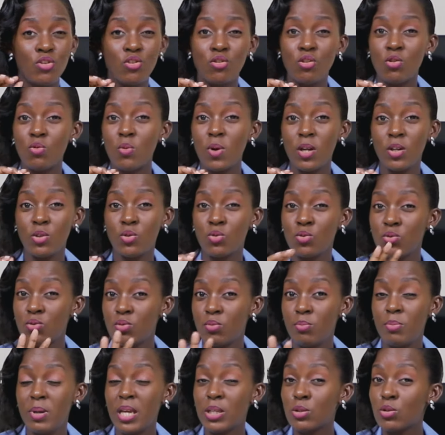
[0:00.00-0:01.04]
you don't want
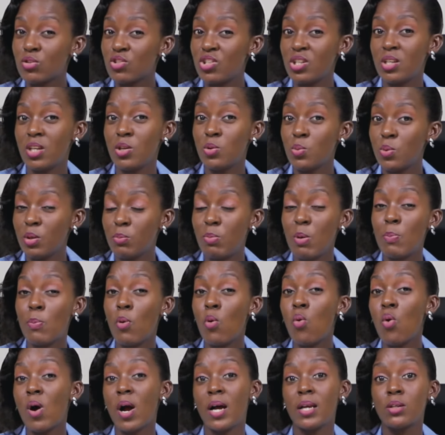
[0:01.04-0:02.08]
to be associated with people
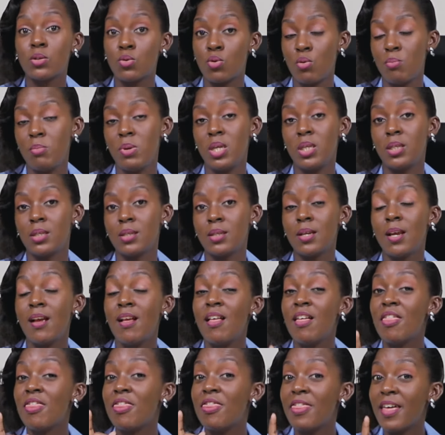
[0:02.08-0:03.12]
who can't commit.
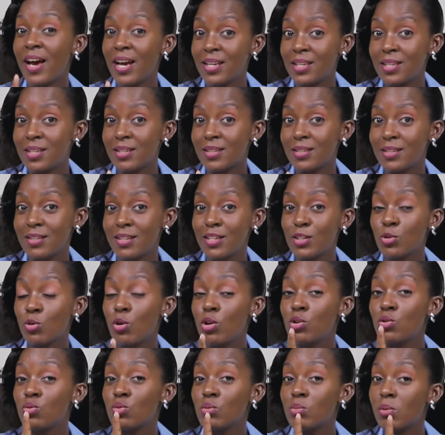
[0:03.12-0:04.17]
That is
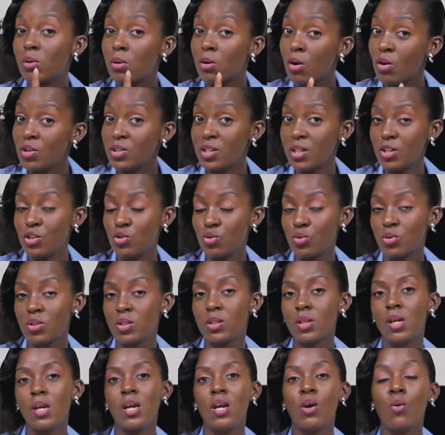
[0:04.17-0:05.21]
going to cause
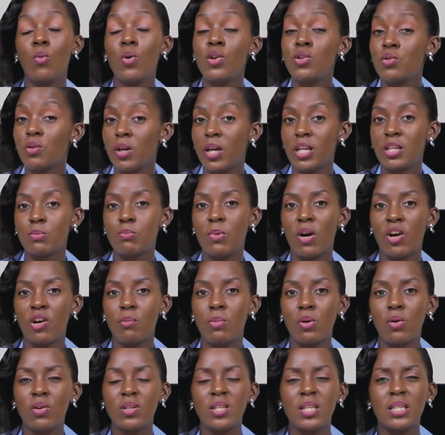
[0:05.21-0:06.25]
issues when you get married
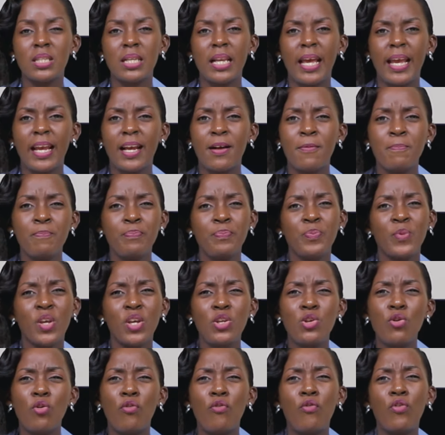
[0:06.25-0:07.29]
because it's like
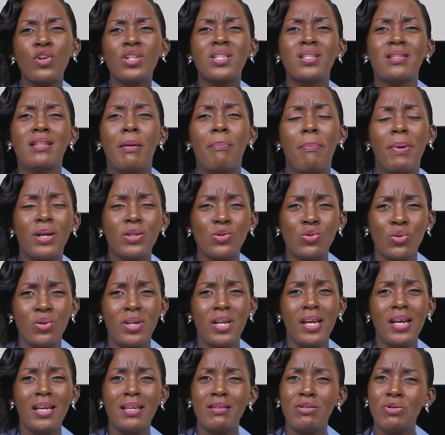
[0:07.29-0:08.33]
you force the person.
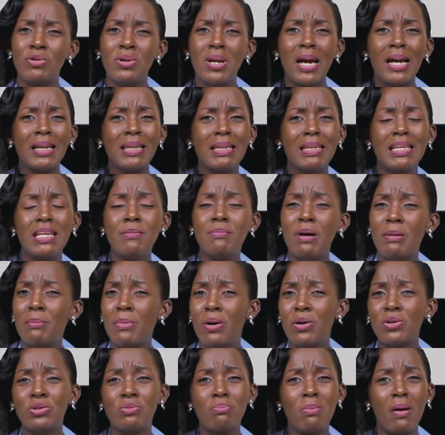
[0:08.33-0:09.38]
You're nagging him
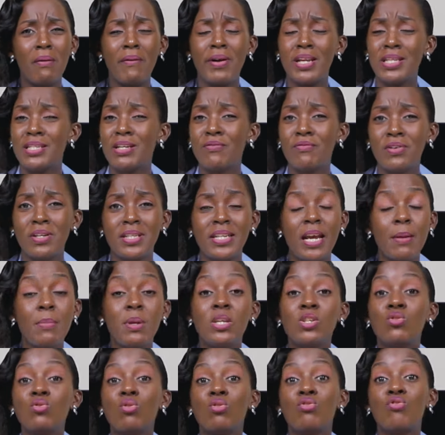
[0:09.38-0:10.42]
about marriage every time
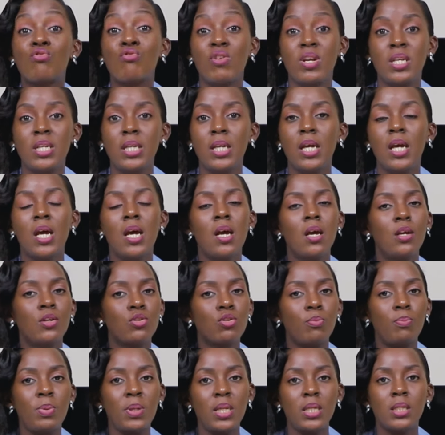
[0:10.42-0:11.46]
he's not ready.
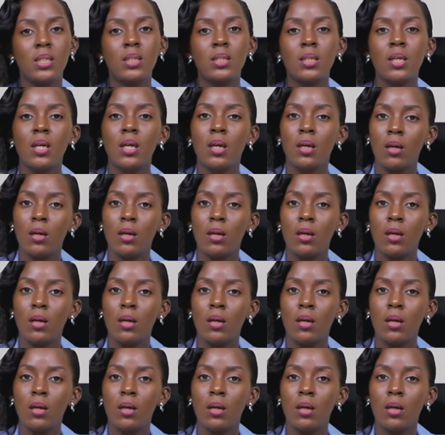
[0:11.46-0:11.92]
So please,